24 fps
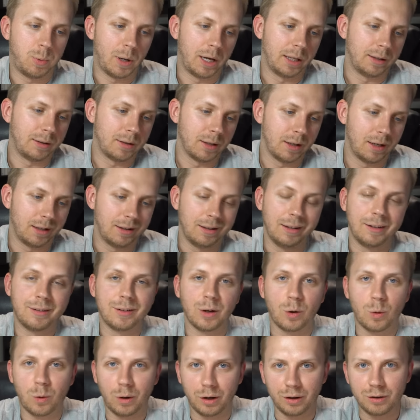but at least
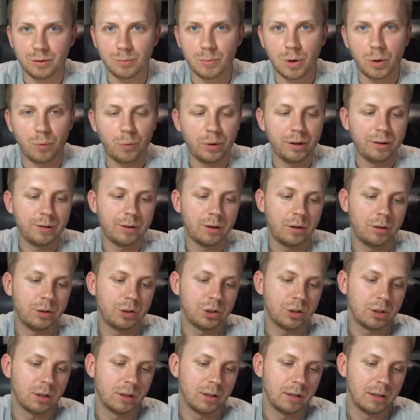according to my
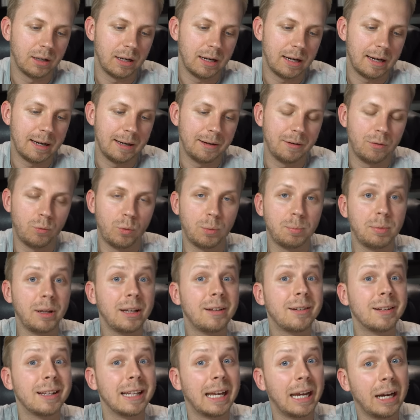research, uh,
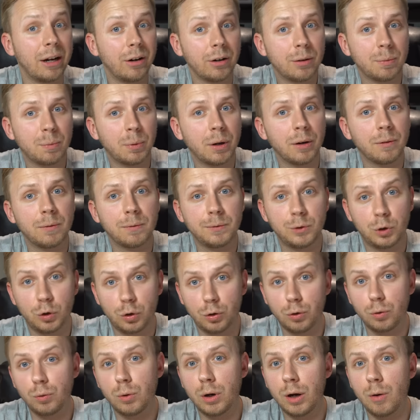replacing the hairspring
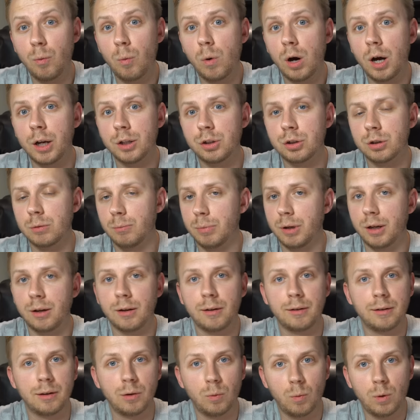to a watch,
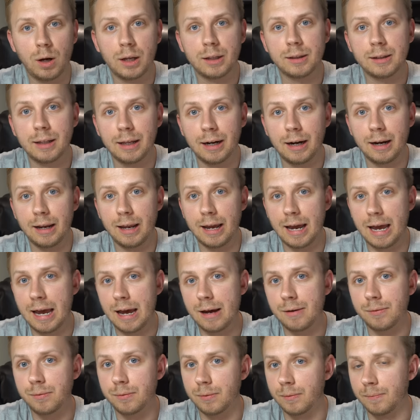because the one that I
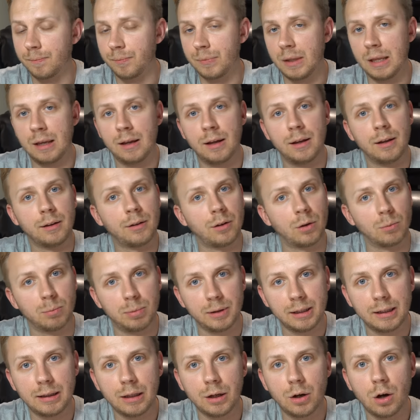have is
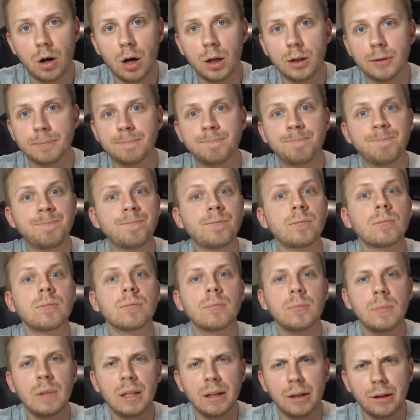completely gone,
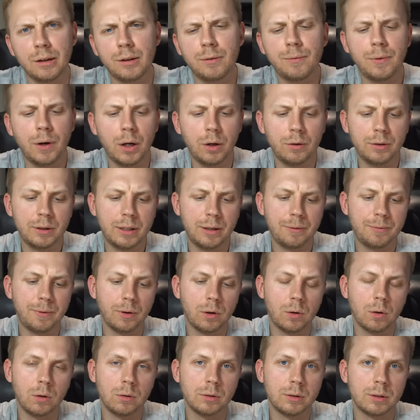it's very
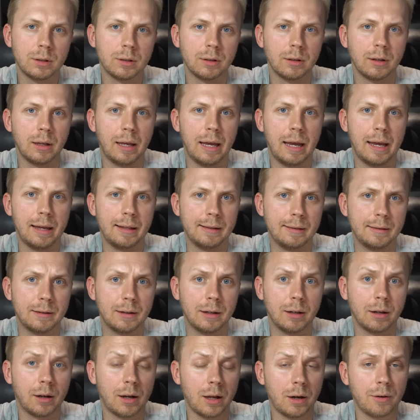difficult. And
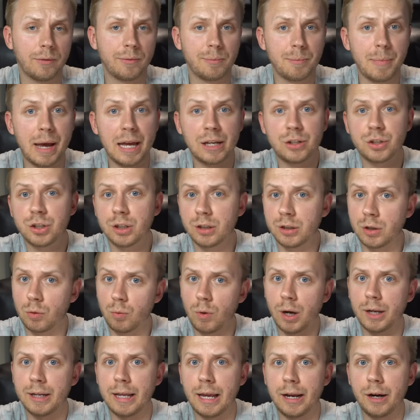uh, kind of matching the
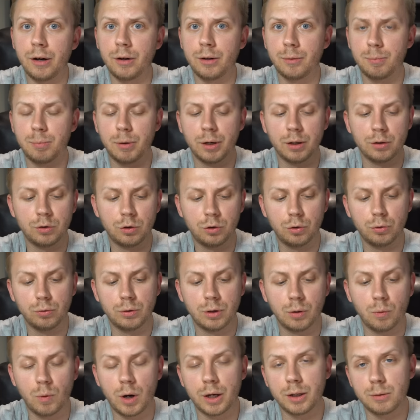right hairspring to
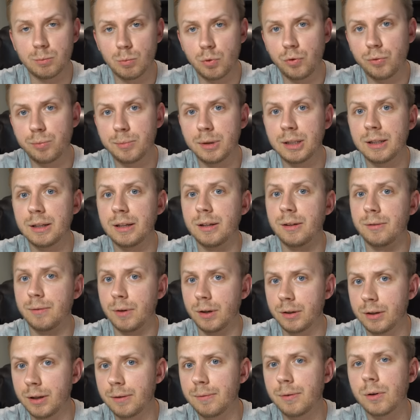the right movement is
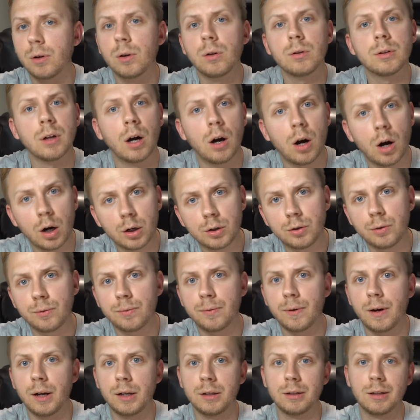very difficult, hard to
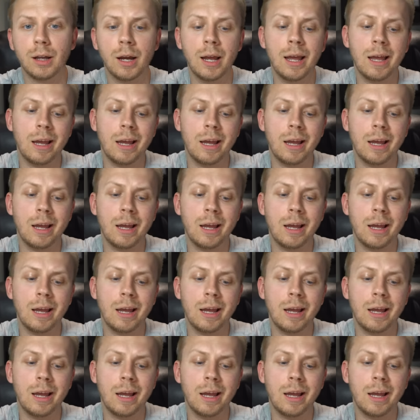find.